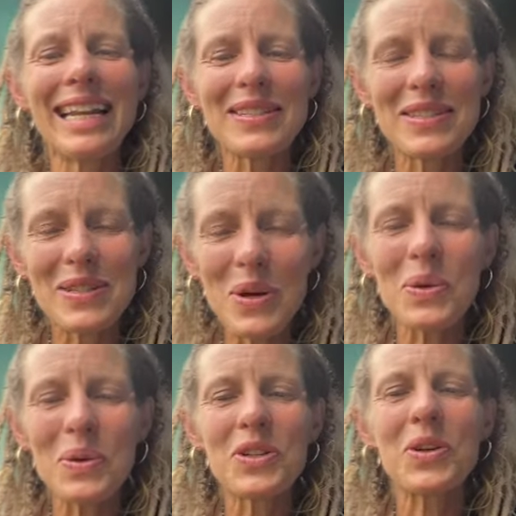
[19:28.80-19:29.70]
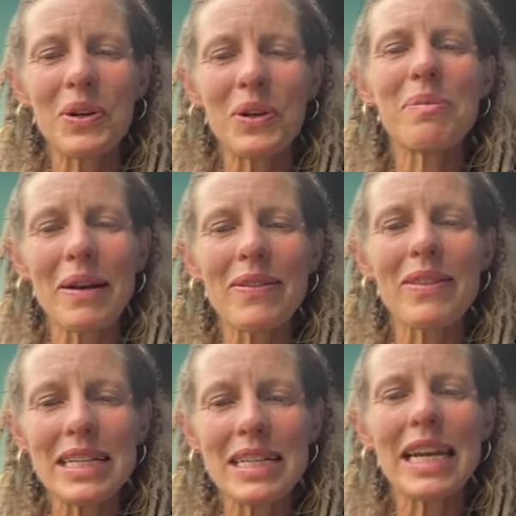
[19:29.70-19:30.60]
it's so true about the
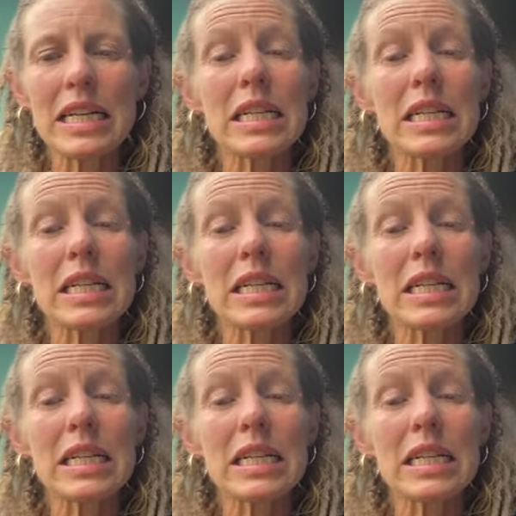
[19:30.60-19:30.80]
change,